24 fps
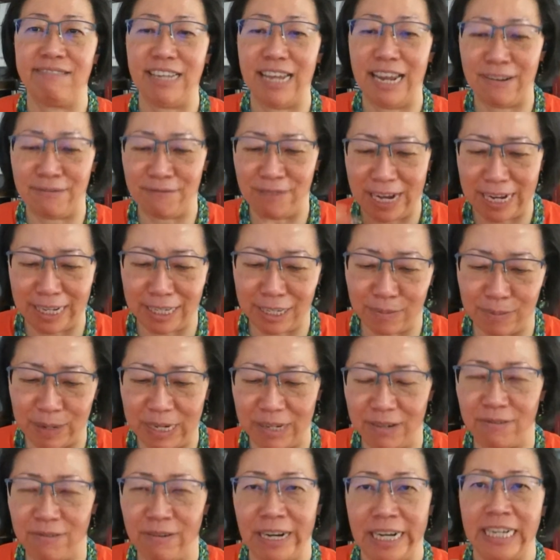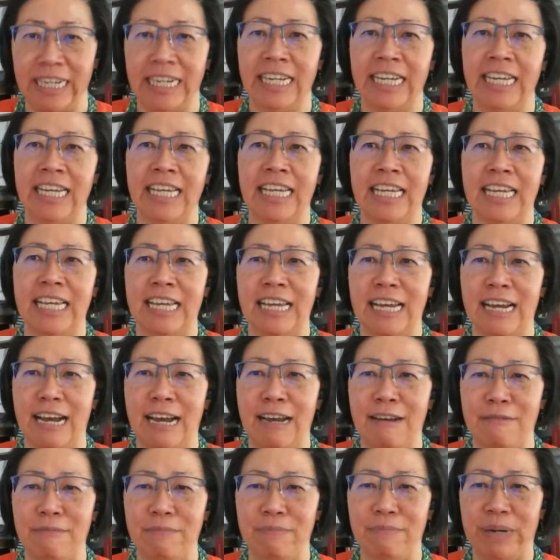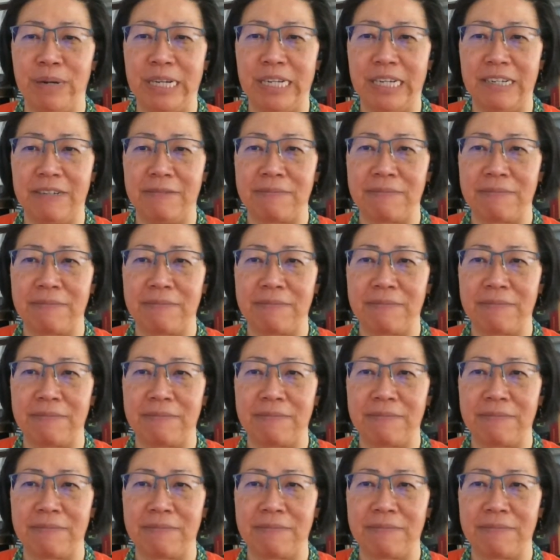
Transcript: advancement, right? But